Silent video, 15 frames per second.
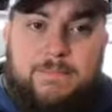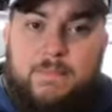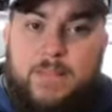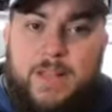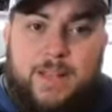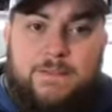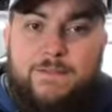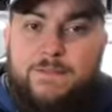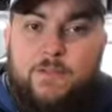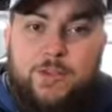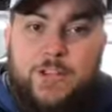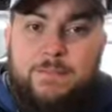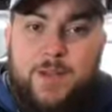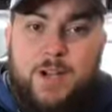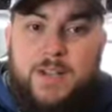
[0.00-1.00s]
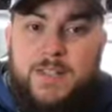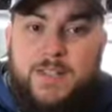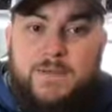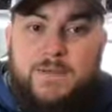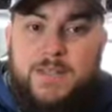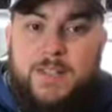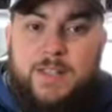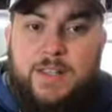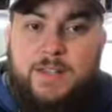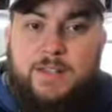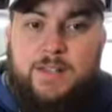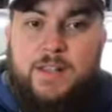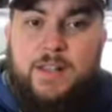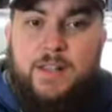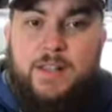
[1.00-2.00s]
Like $40 I've
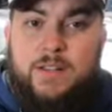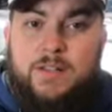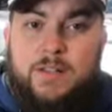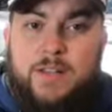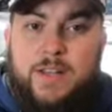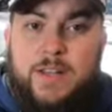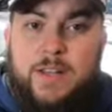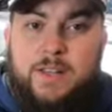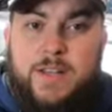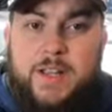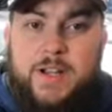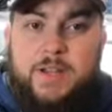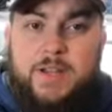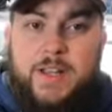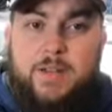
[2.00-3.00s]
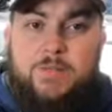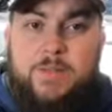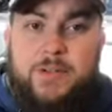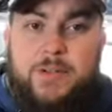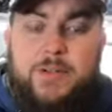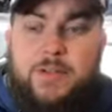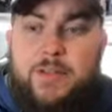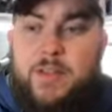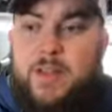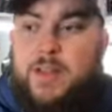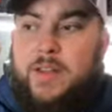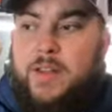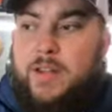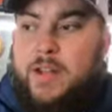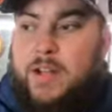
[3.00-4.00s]
seen. Get in there, get a booth,
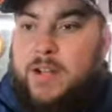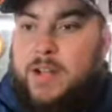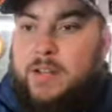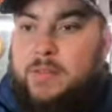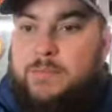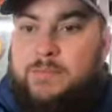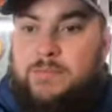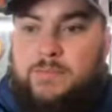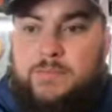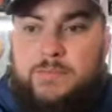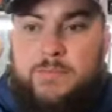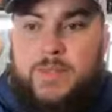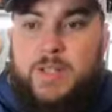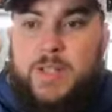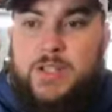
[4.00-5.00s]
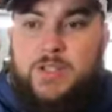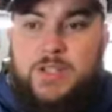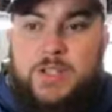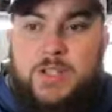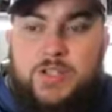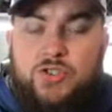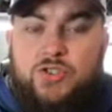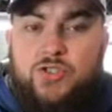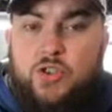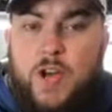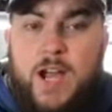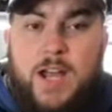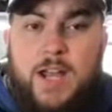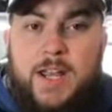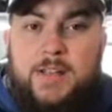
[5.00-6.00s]
and just
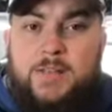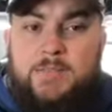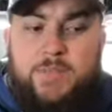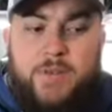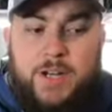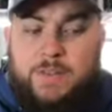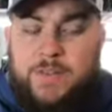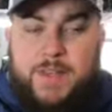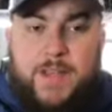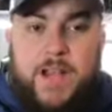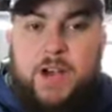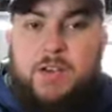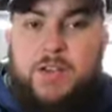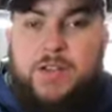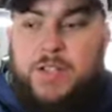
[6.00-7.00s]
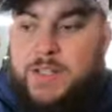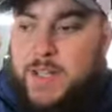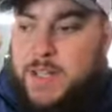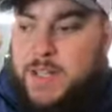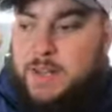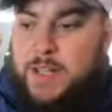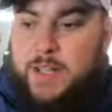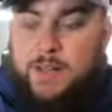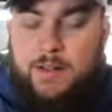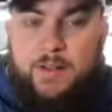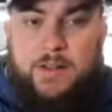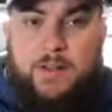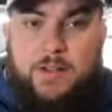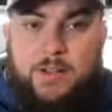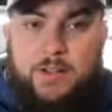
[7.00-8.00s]
put everything out and just kind of get
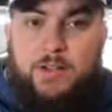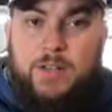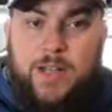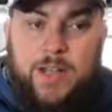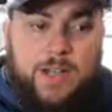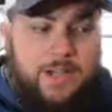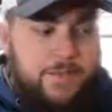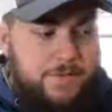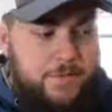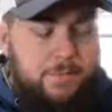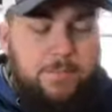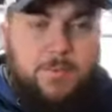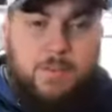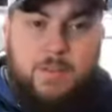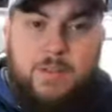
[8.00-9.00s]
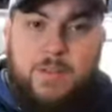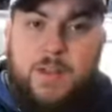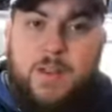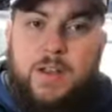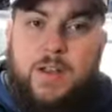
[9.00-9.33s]
a lay of your booth.